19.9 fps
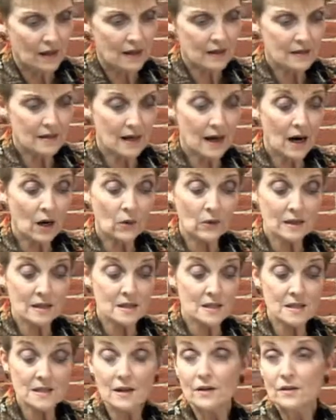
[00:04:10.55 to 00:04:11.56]
Now,
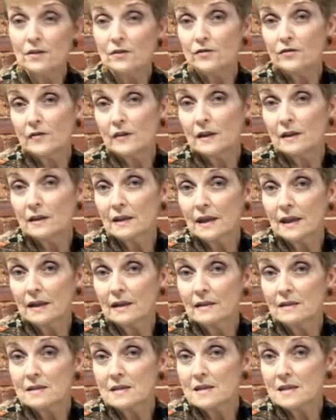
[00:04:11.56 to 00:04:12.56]
instead of
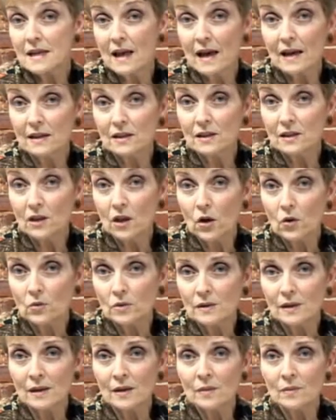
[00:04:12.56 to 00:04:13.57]
feeling sad and
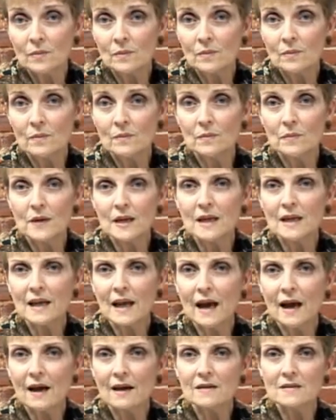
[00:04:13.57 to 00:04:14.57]
lonely, Big
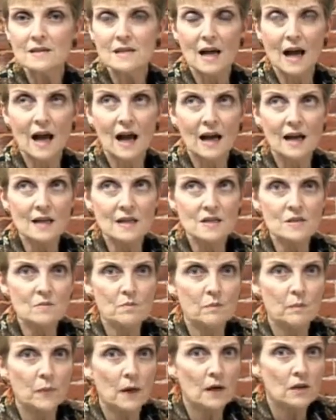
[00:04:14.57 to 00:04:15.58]
Al's eyes
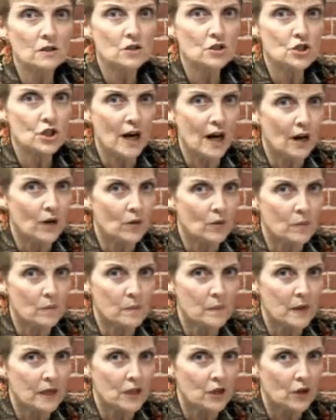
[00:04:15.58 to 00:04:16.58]
bulge out
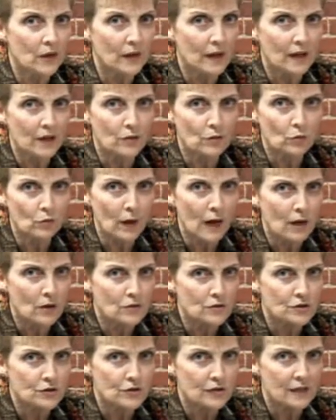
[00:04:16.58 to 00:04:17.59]
bigger and
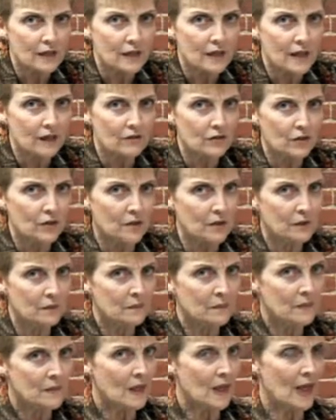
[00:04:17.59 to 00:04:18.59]
rounder than ever,
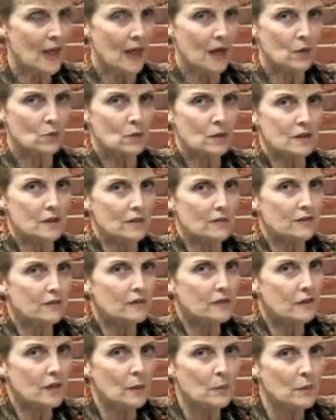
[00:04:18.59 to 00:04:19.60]
and with a
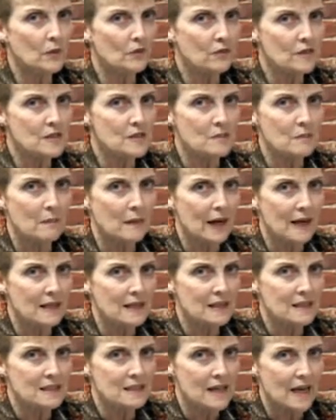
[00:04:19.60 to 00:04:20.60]
flip of his
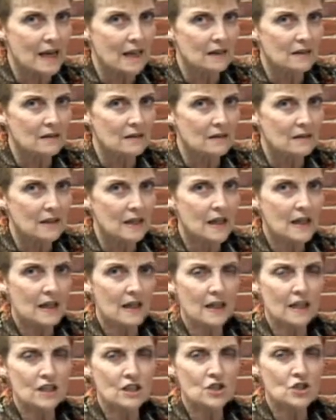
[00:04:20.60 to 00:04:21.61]
mighty tail,
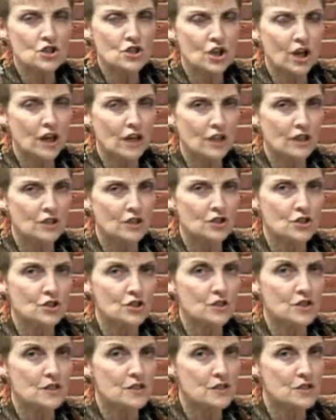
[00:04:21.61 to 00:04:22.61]
he
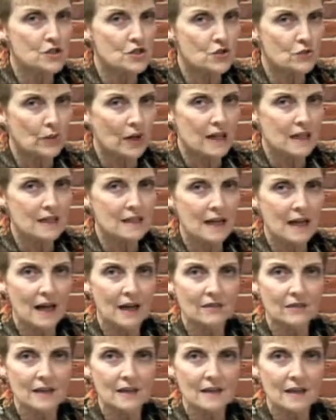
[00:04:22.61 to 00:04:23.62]
charged straight
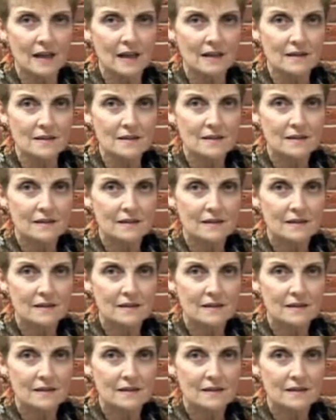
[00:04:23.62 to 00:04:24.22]
at the net.